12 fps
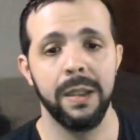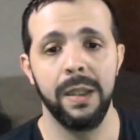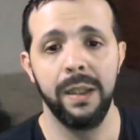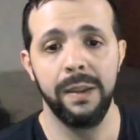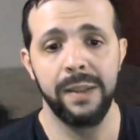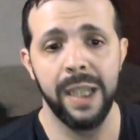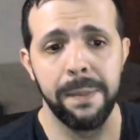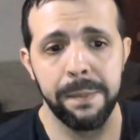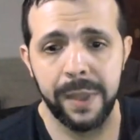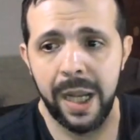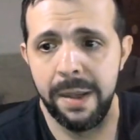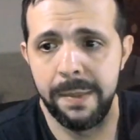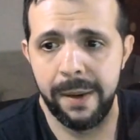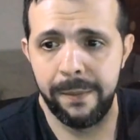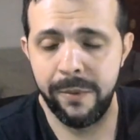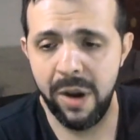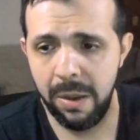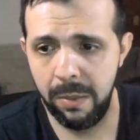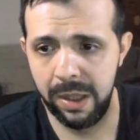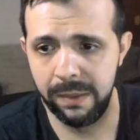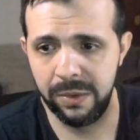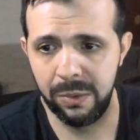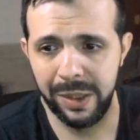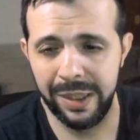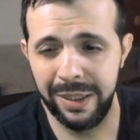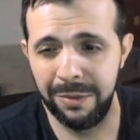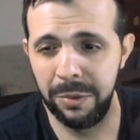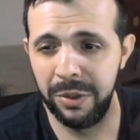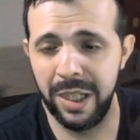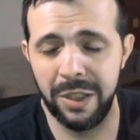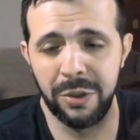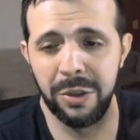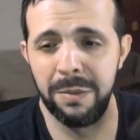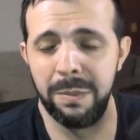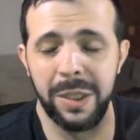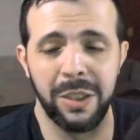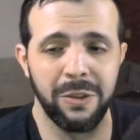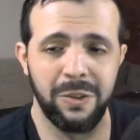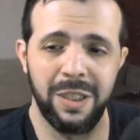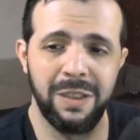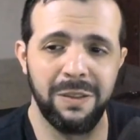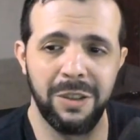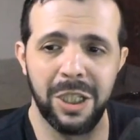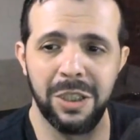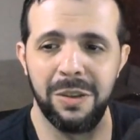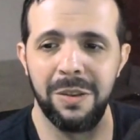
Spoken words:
Some kind of problems with this mutation, because it's not